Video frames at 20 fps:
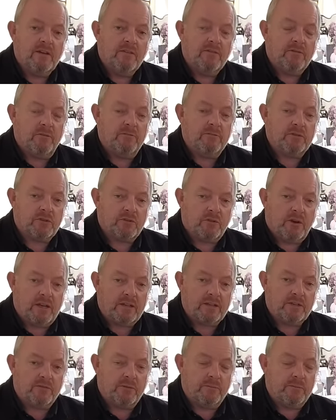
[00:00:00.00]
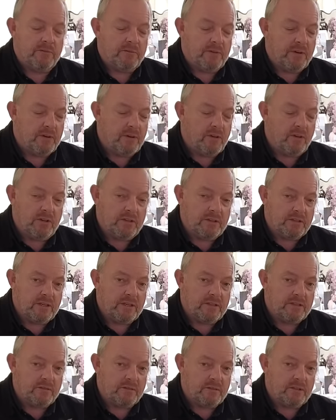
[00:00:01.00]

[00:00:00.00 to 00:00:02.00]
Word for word: from scratch from the very early stage of